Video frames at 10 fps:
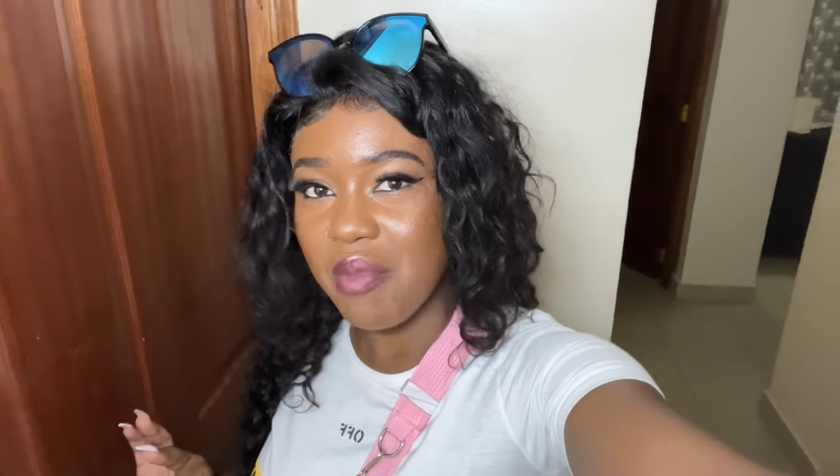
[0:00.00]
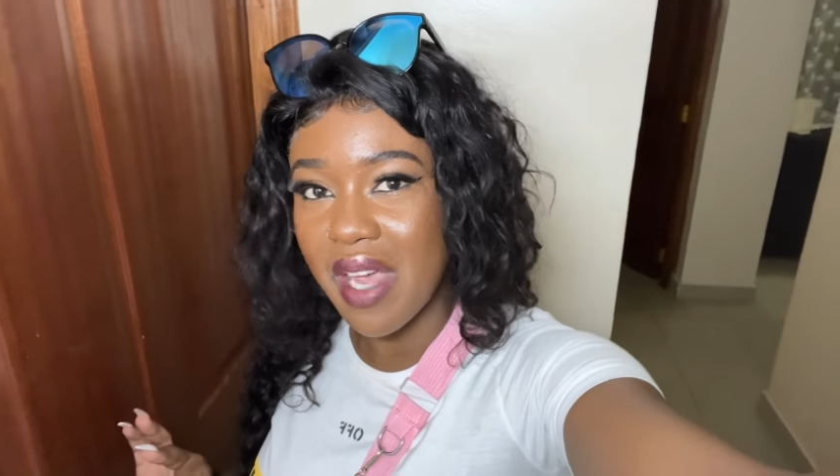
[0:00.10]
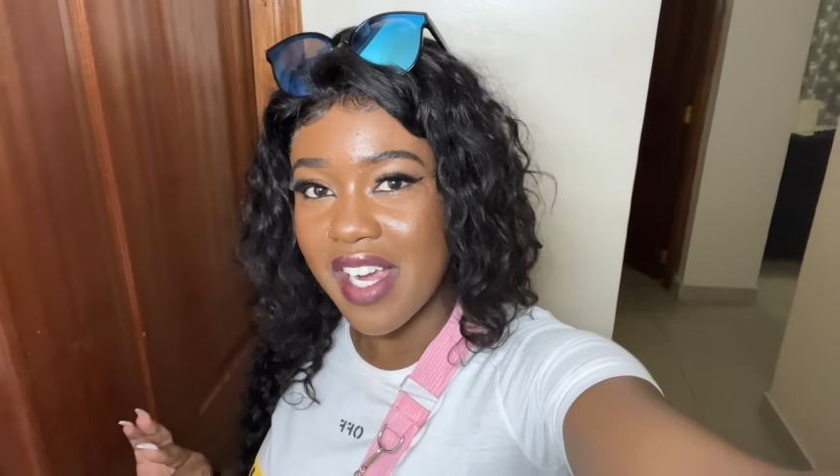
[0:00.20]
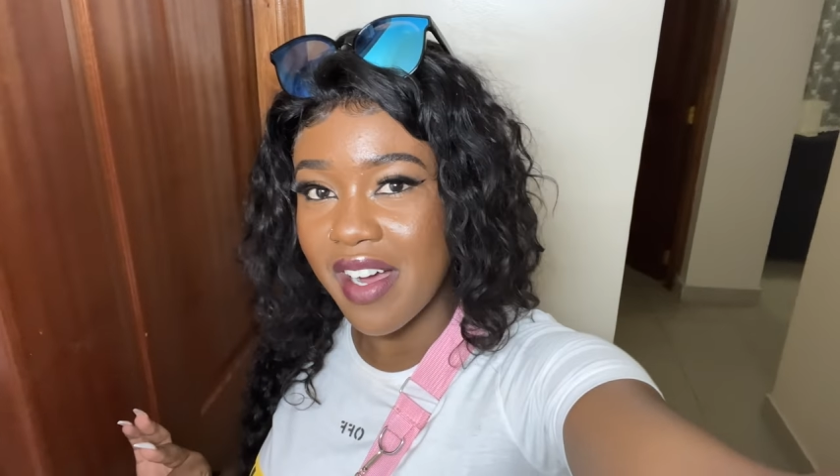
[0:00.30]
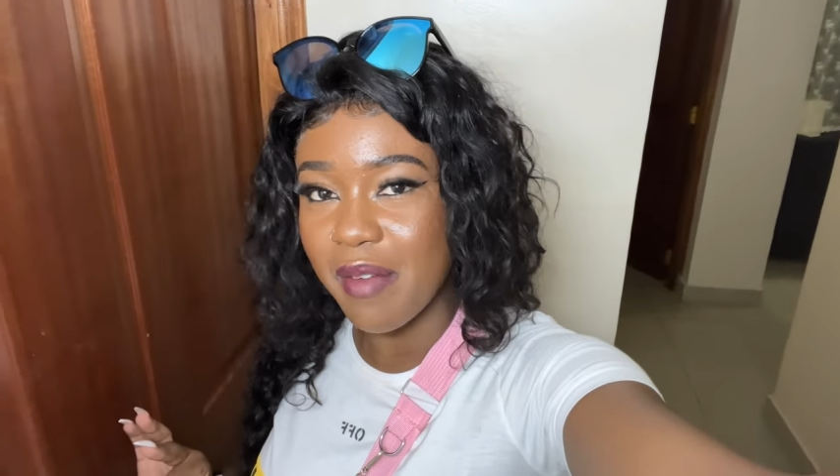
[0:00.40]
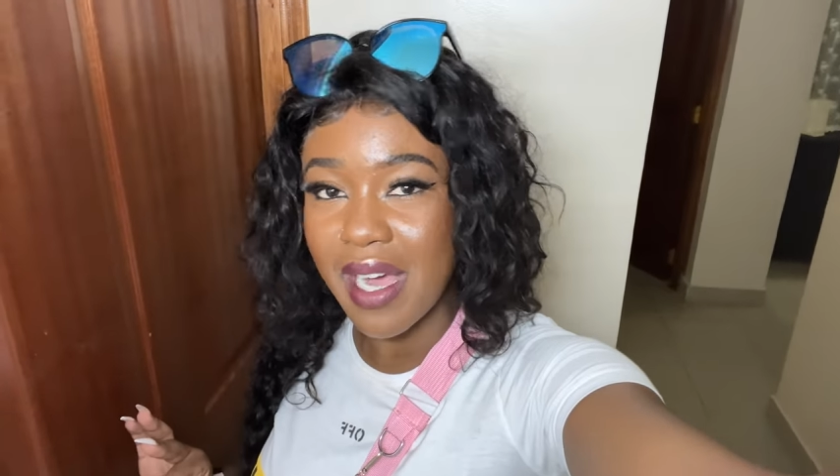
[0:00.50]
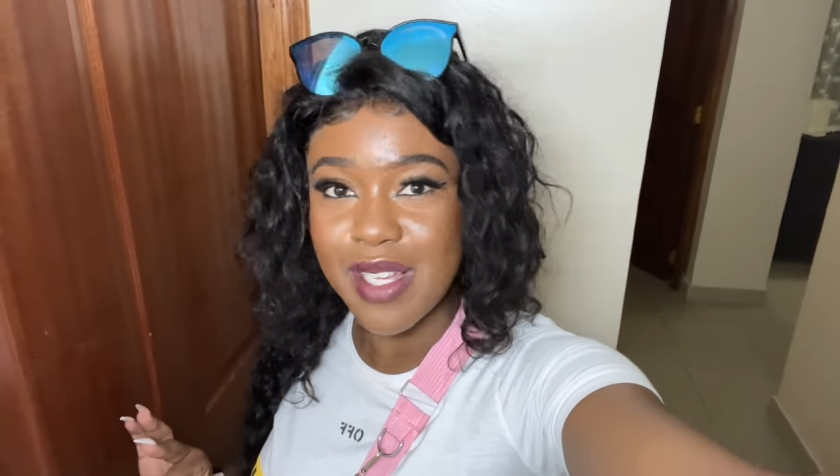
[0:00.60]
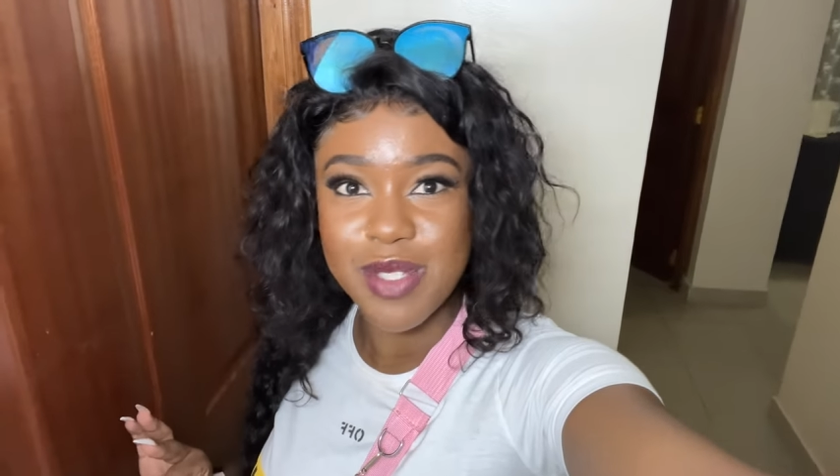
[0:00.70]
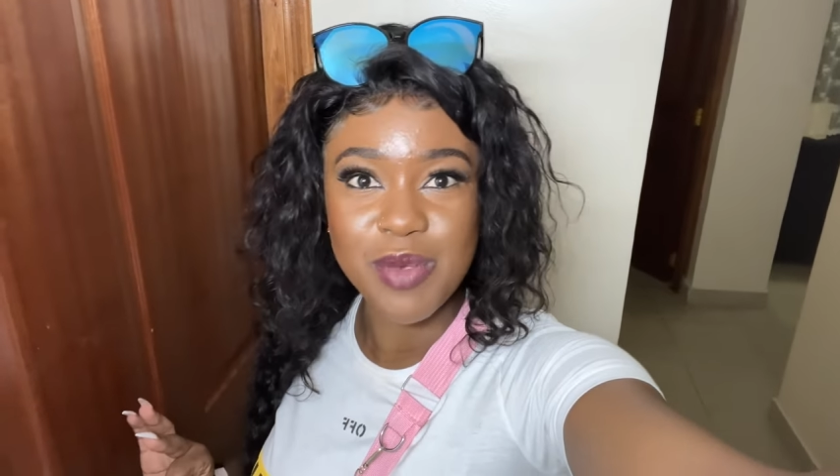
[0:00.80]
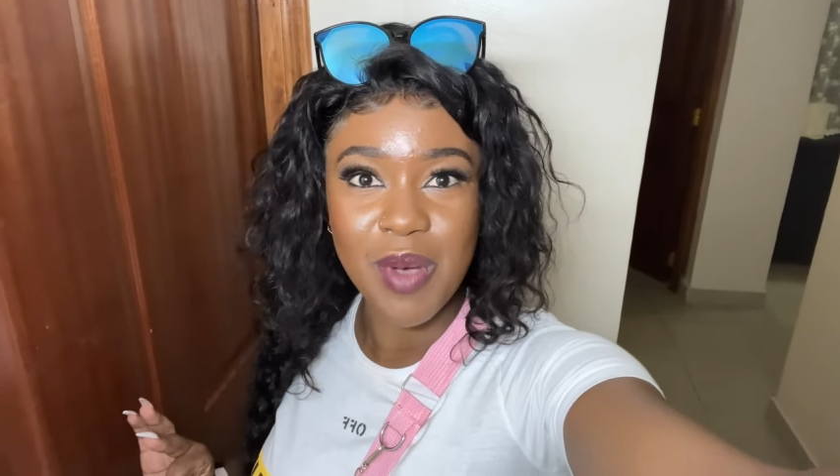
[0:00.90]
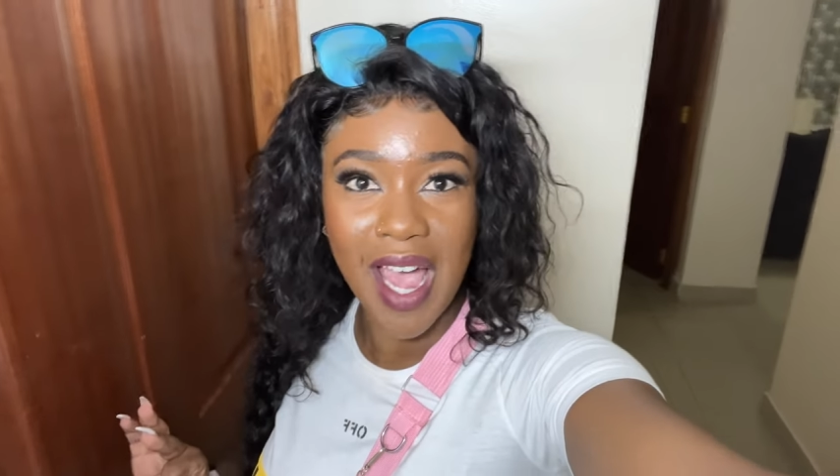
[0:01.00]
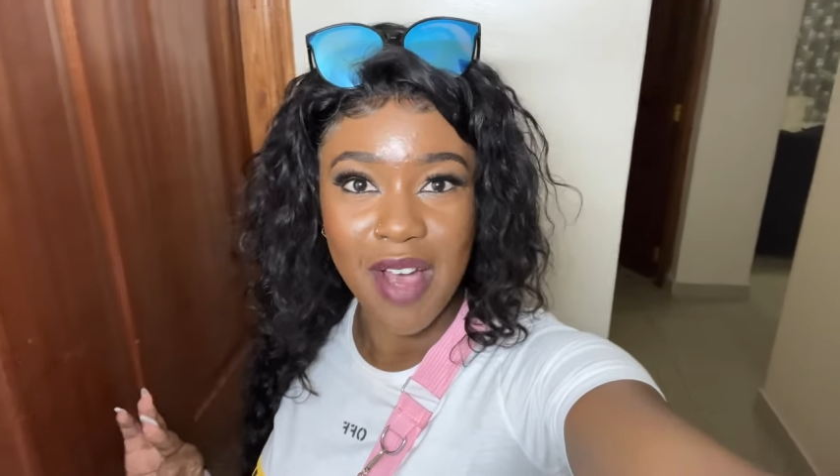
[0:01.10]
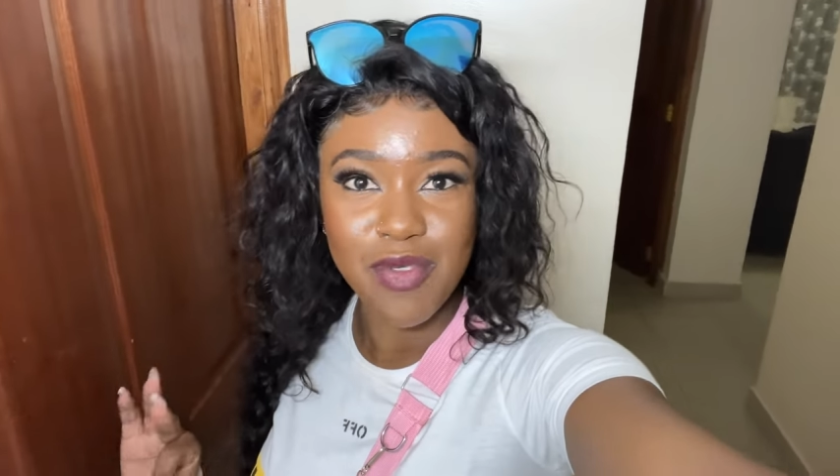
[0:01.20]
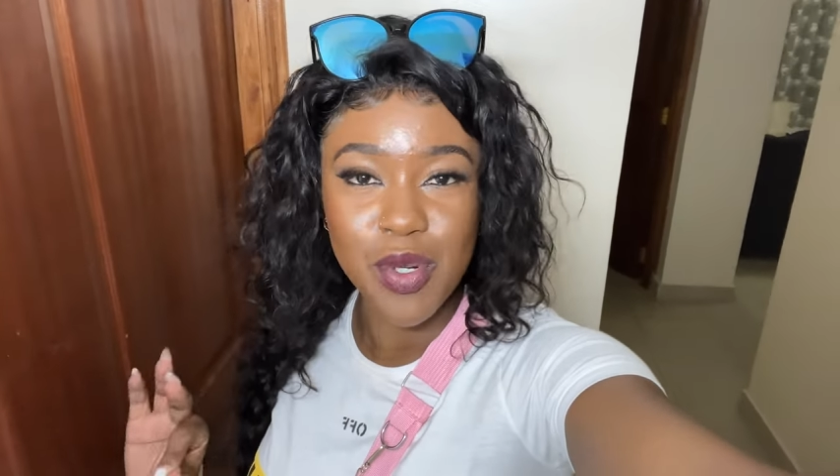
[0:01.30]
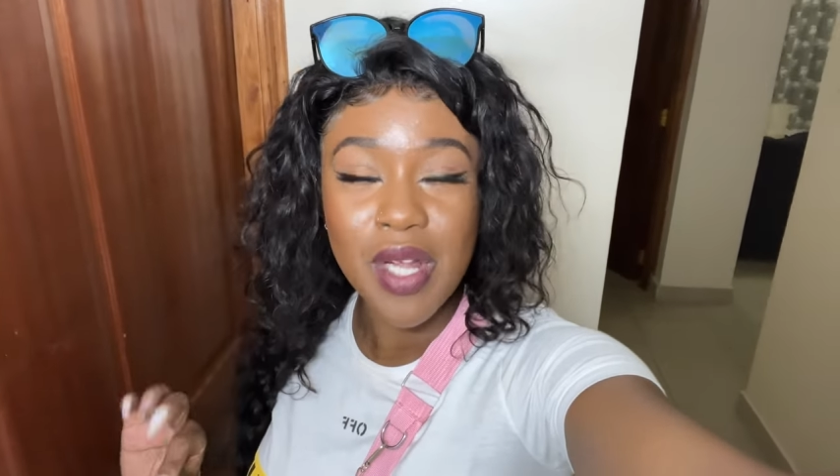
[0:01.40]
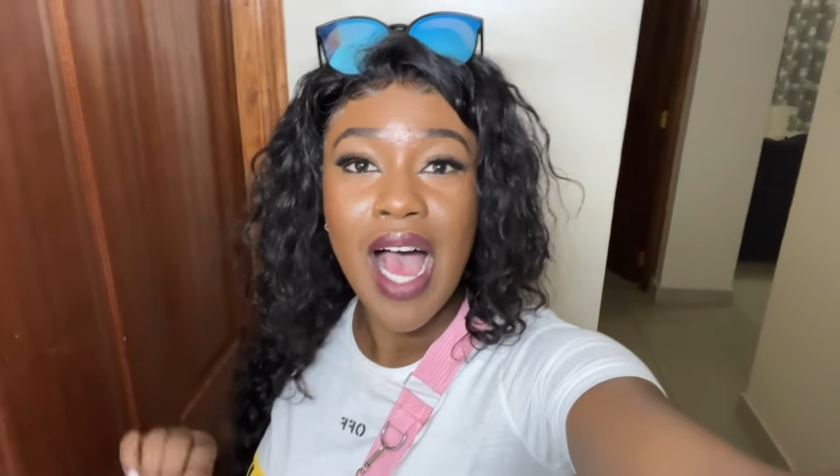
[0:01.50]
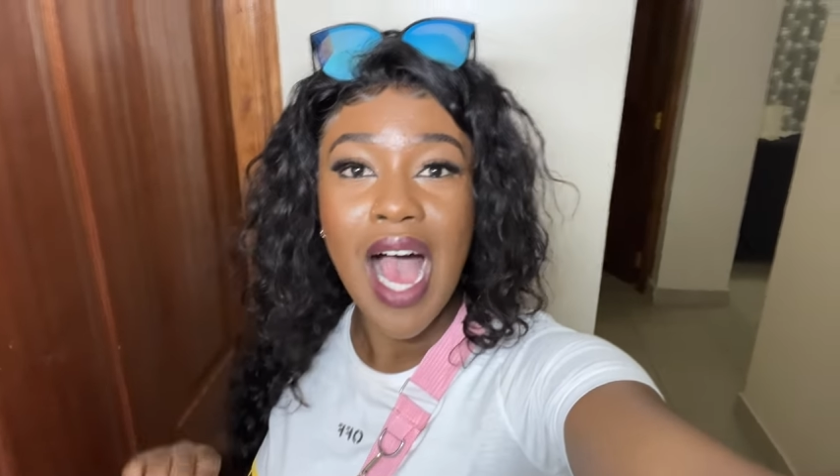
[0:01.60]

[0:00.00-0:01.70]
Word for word: makeup. I swear I have no...